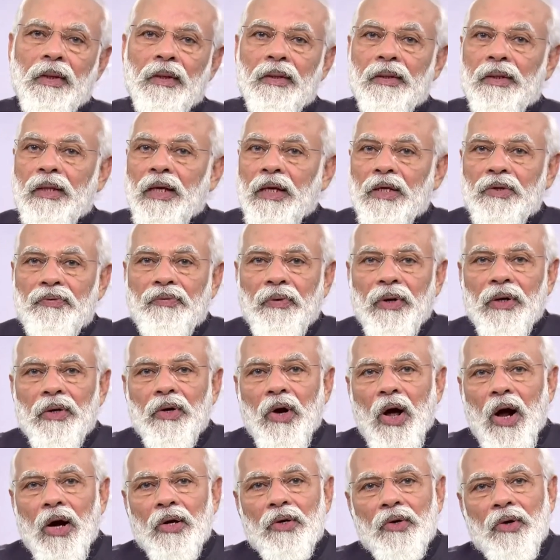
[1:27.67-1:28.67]
This will
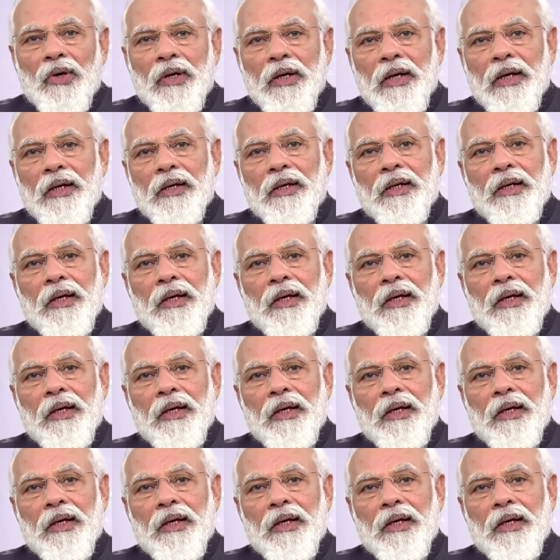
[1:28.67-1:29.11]
not only